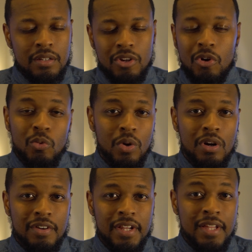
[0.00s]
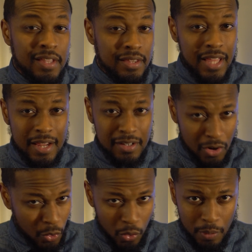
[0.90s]
Don't worry, that
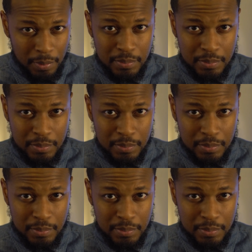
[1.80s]
horrible